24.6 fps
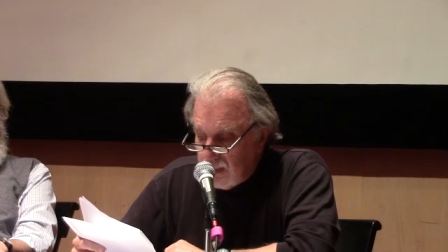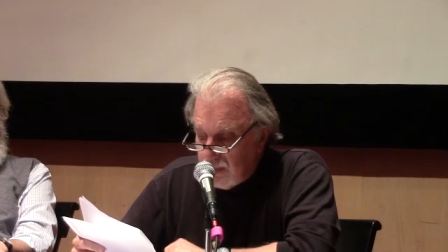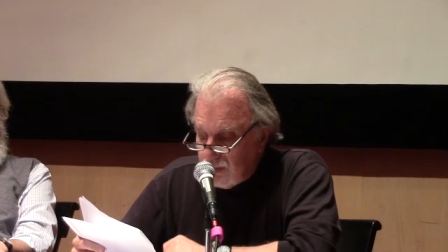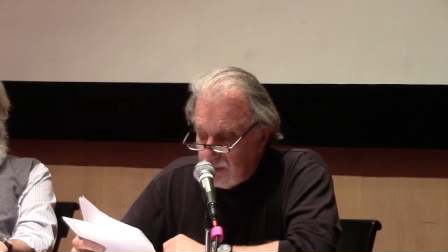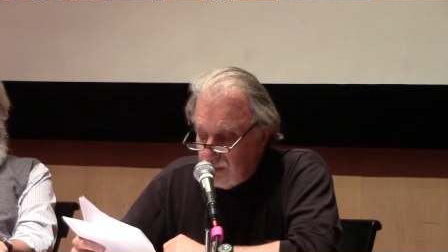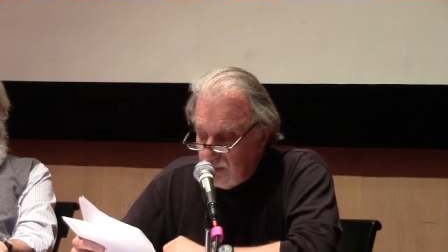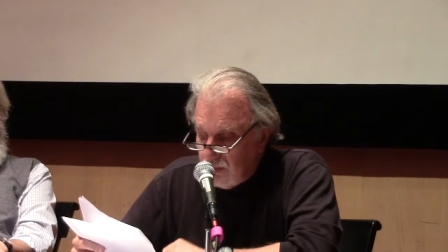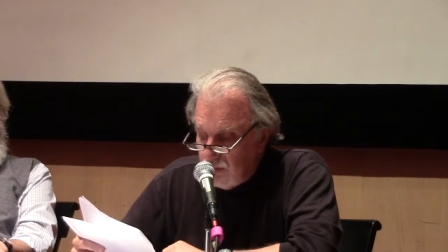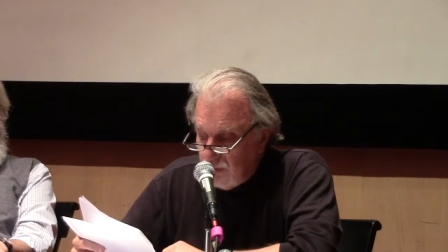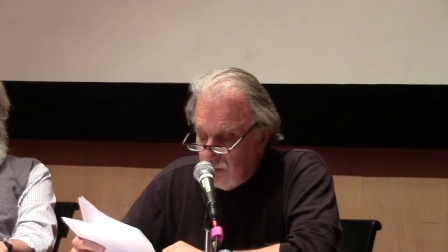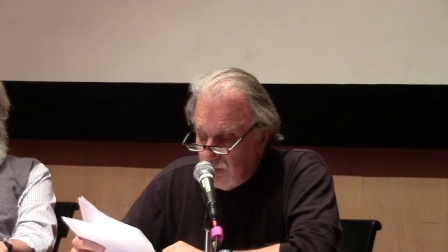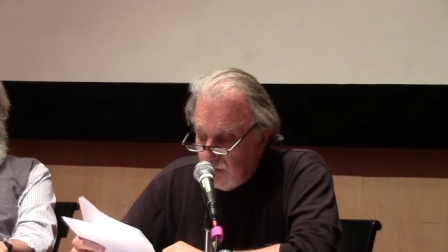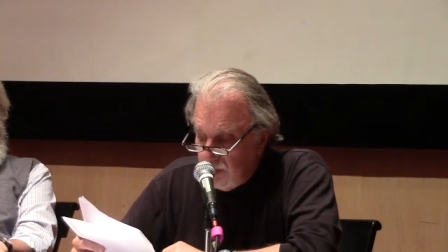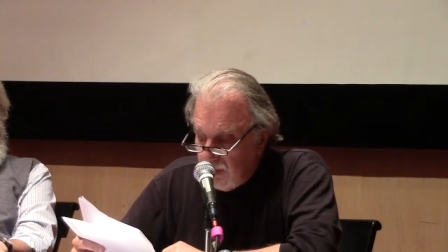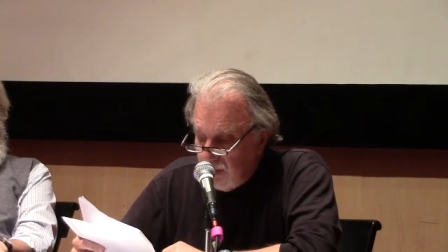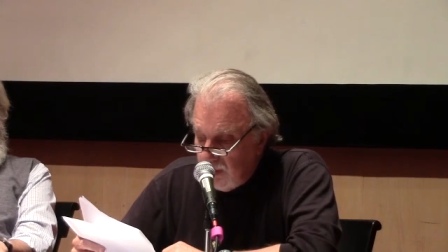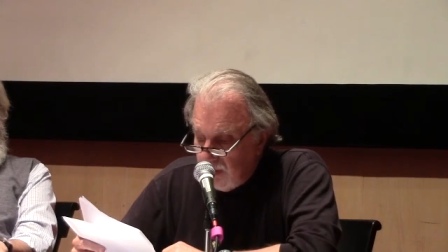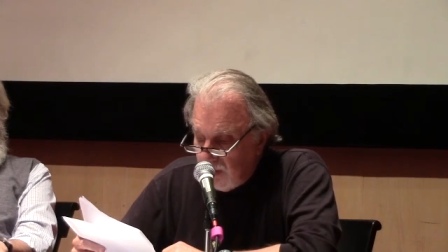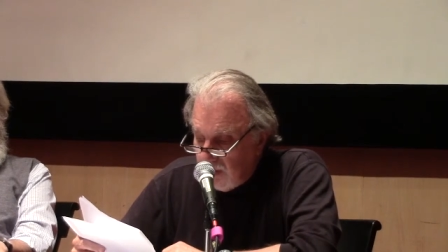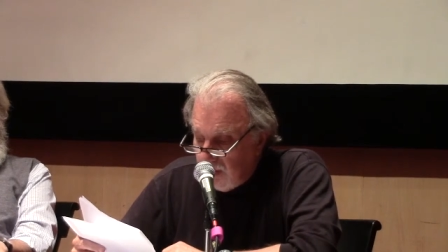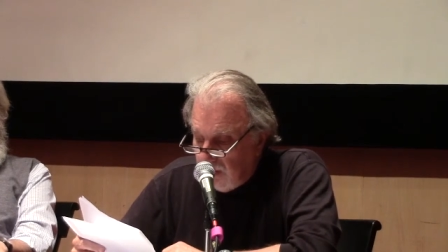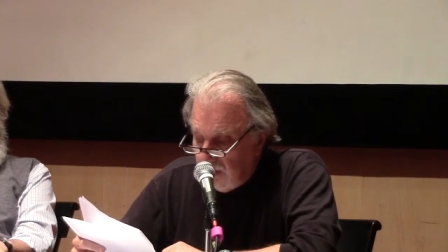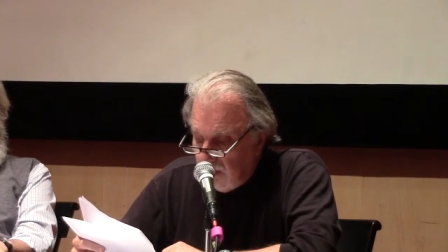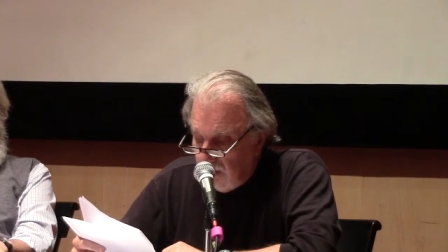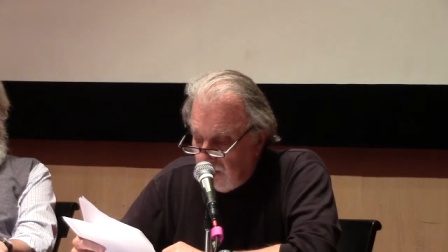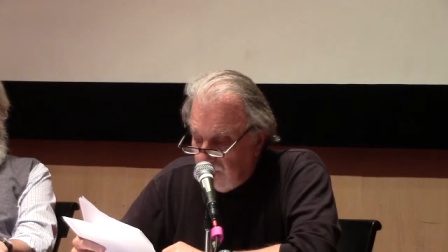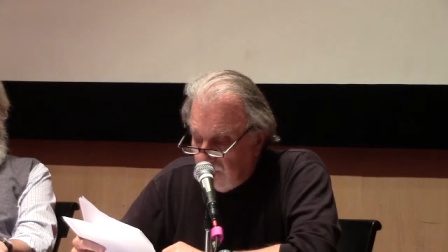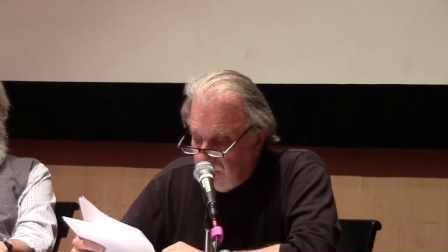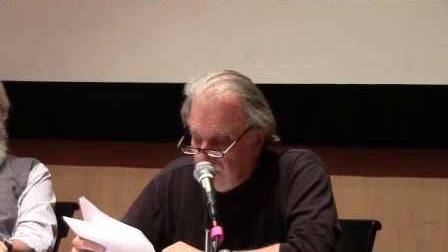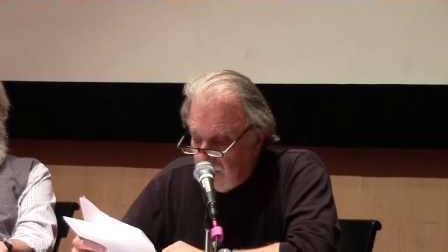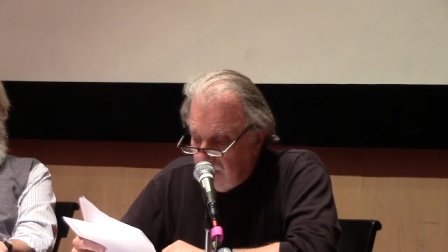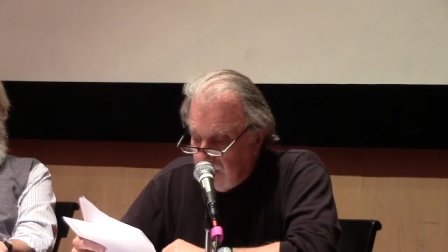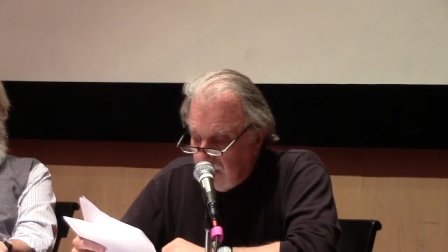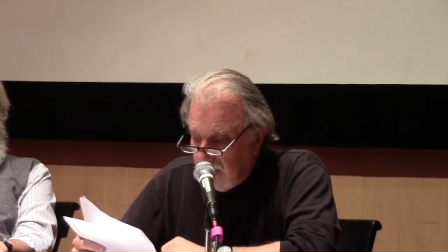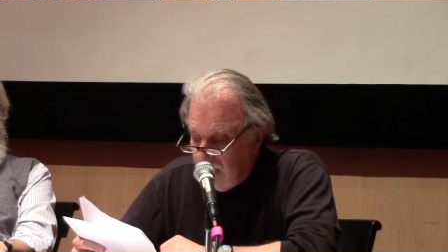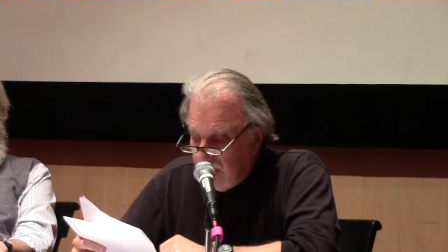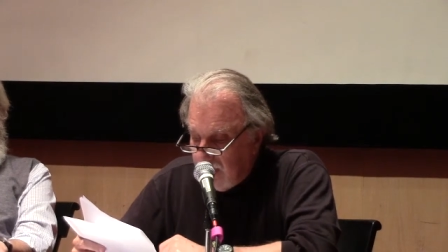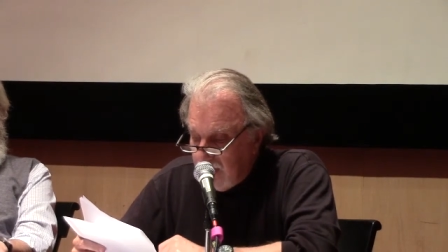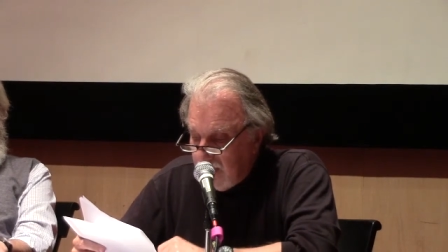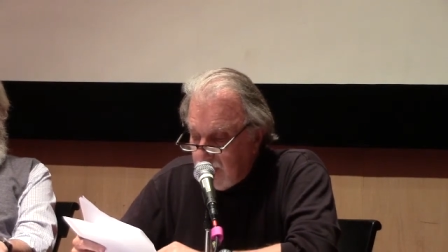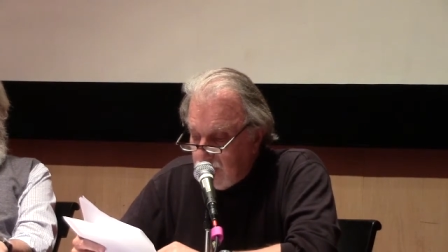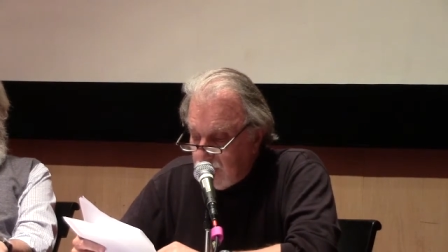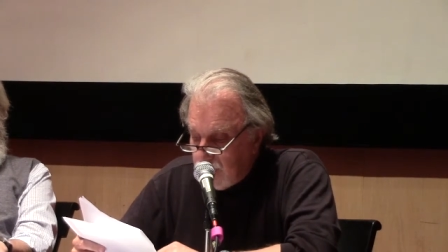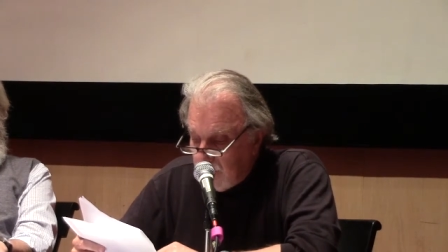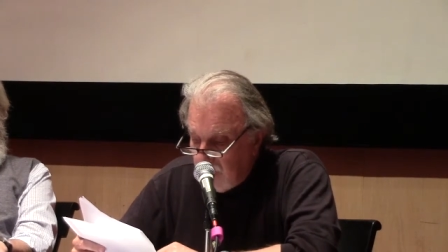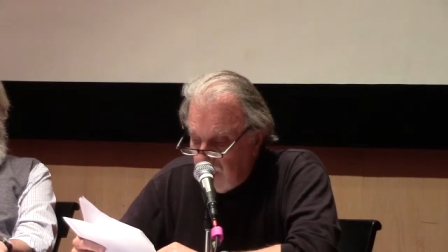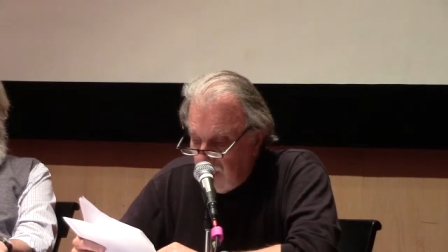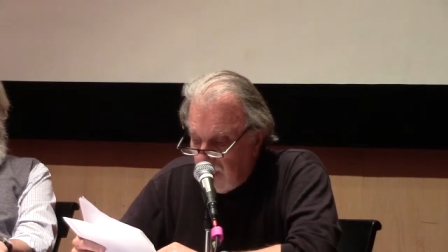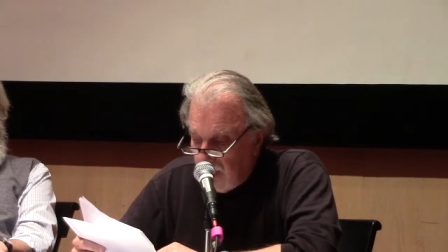is the duty of
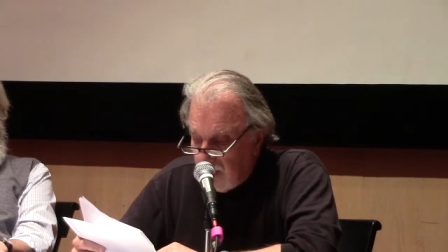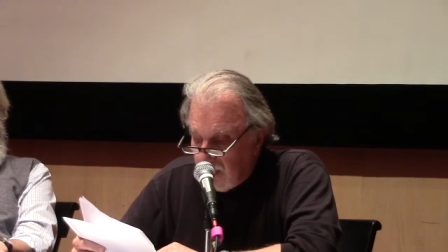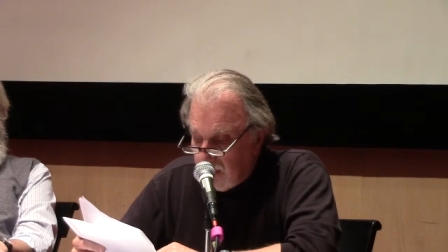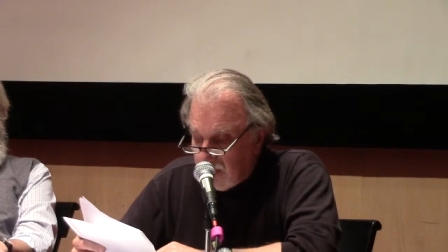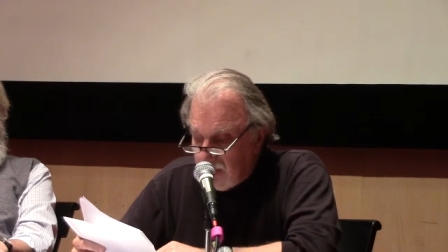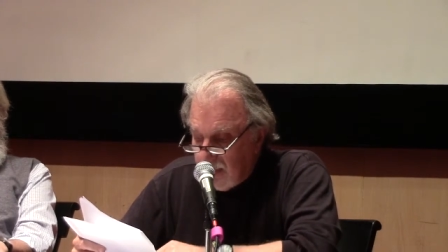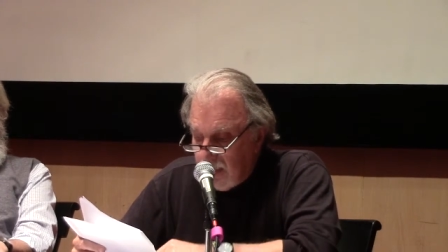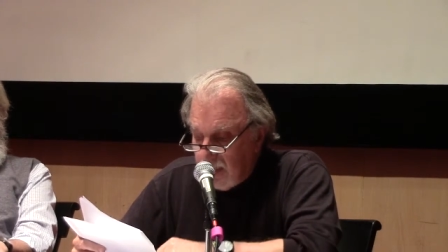hijra,